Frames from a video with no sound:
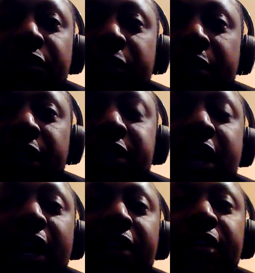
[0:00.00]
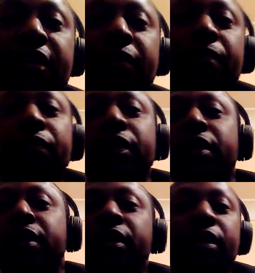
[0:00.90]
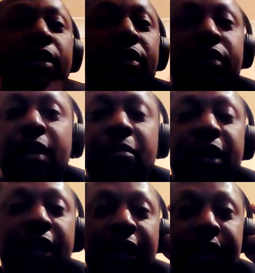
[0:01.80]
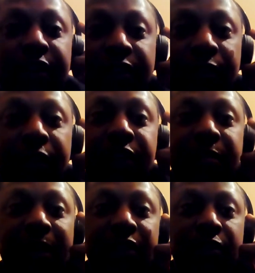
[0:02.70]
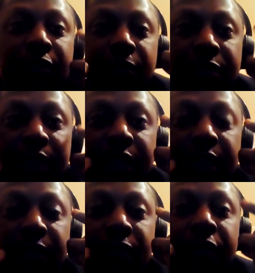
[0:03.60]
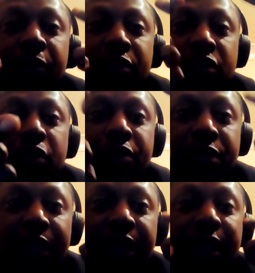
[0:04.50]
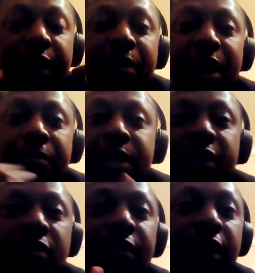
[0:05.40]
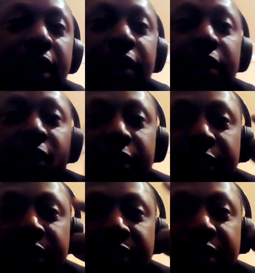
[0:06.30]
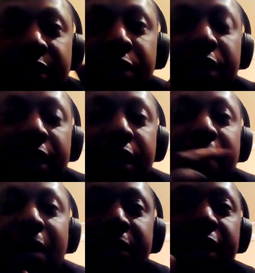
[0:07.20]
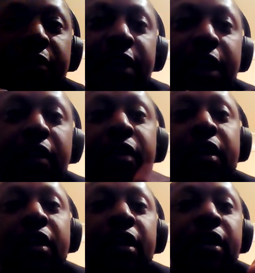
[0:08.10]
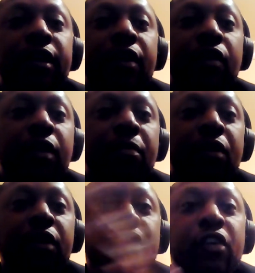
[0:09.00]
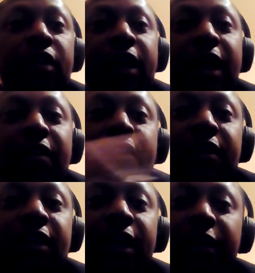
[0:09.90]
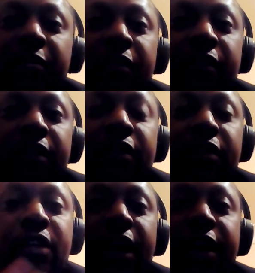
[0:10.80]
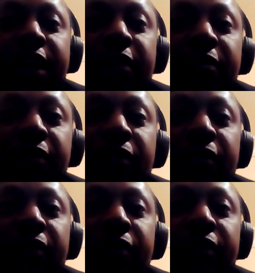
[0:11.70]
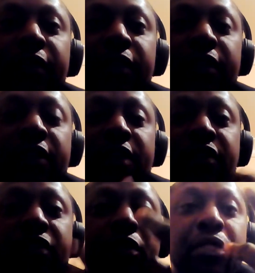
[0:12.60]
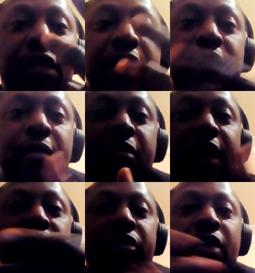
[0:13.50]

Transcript: of demonic targeting, somebody can just victimize you from you thinking about being with a girl. They see you thinking about being with a girl, they call the police or a gangster type to turn up. Just you thinking without